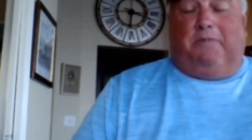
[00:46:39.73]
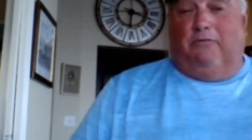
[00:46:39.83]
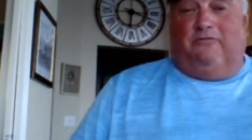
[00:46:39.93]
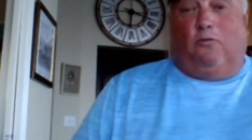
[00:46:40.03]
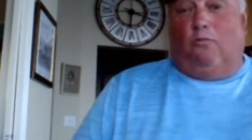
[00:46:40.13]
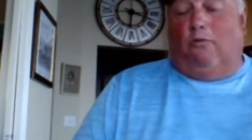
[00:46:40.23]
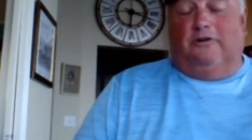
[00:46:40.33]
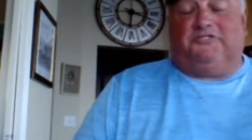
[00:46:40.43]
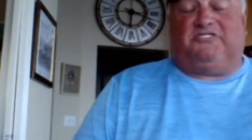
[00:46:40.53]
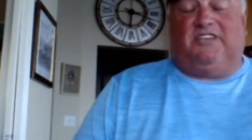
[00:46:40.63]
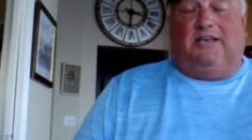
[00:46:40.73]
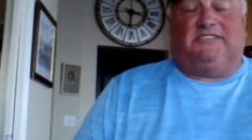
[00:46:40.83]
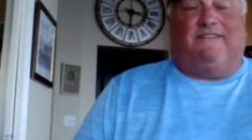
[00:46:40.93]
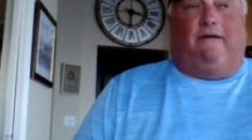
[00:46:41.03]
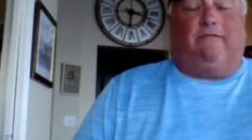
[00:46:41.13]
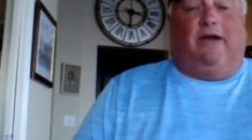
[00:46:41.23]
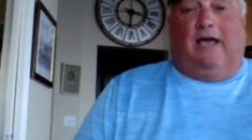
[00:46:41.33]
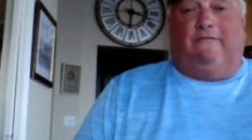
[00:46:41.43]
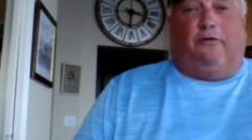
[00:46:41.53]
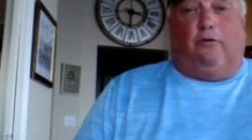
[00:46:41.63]
But it was the worst tickets I've ever
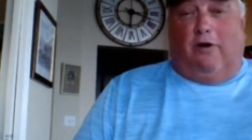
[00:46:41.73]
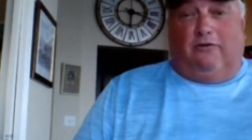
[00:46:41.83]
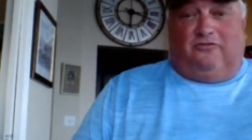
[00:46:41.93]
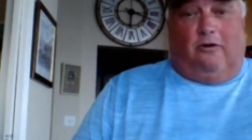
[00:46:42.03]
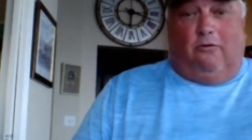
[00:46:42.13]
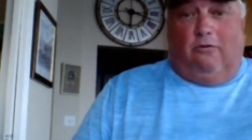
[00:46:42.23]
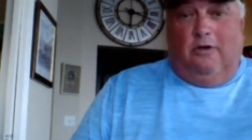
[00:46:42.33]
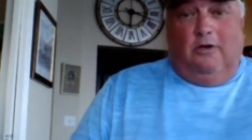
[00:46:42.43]
had for a Rush show.